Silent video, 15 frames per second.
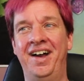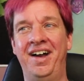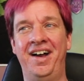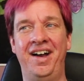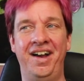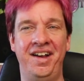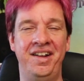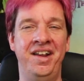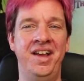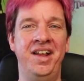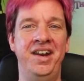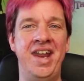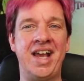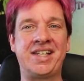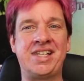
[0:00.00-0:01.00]
uh,
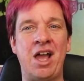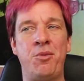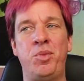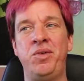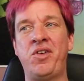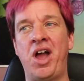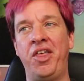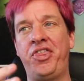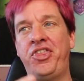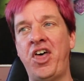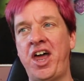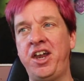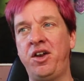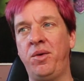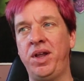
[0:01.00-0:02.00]
next up, we've got
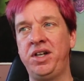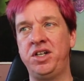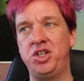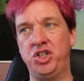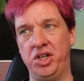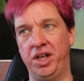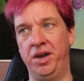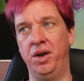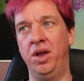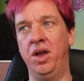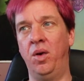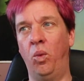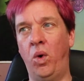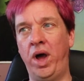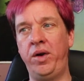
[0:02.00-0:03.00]
Thundering Djinn.
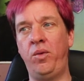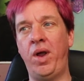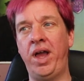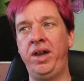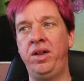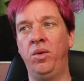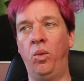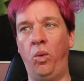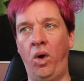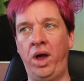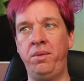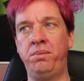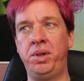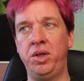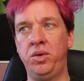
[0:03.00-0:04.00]
One red,
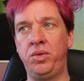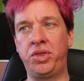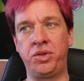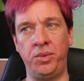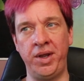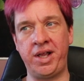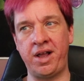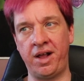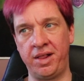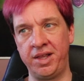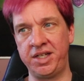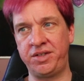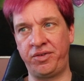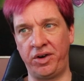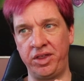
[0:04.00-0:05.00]
one blue, three
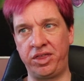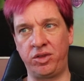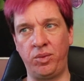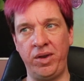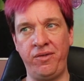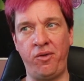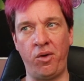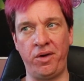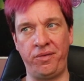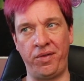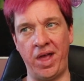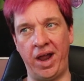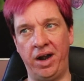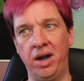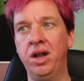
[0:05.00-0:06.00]
colorless for a 3-4
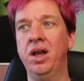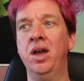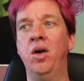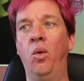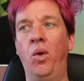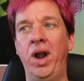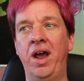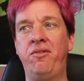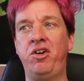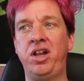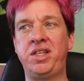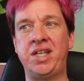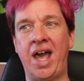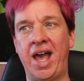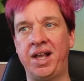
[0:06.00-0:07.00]
flyer. Whenever it
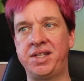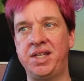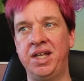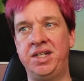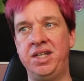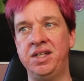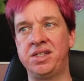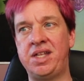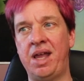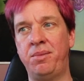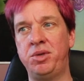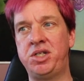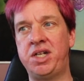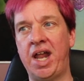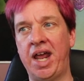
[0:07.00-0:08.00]
attacks, it deals
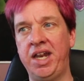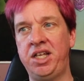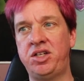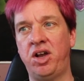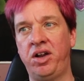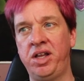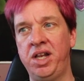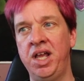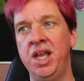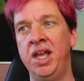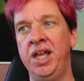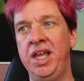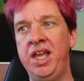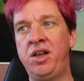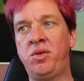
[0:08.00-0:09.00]
damage to any target
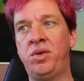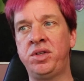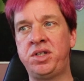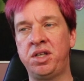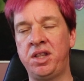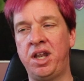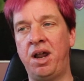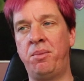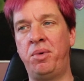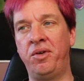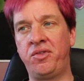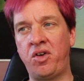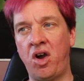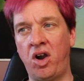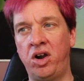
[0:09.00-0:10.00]
equal to the number
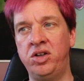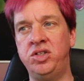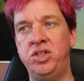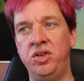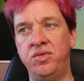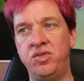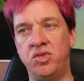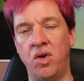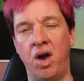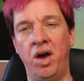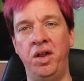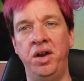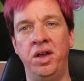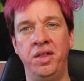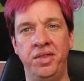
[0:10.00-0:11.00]
of cards you've
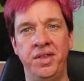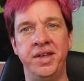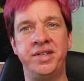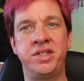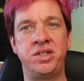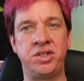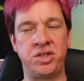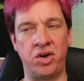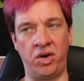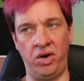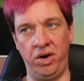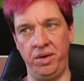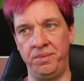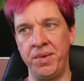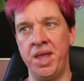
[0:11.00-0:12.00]
drawn this
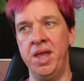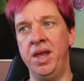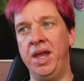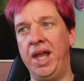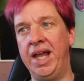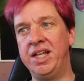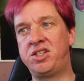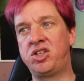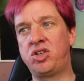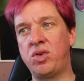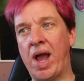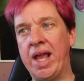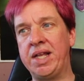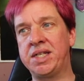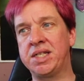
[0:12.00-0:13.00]
turn. It
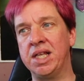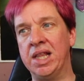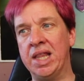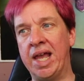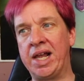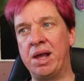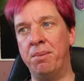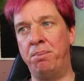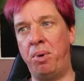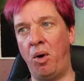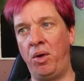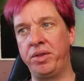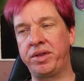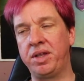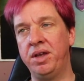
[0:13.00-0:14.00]
strikes like a
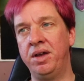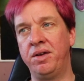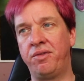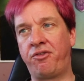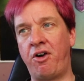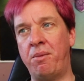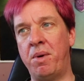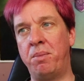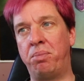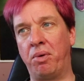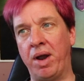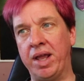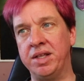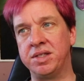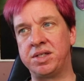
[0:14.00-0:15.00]
bolt from a
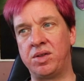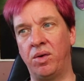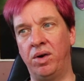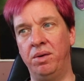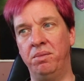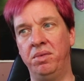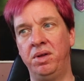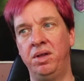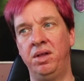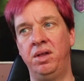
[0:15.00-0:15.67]
brainstorm.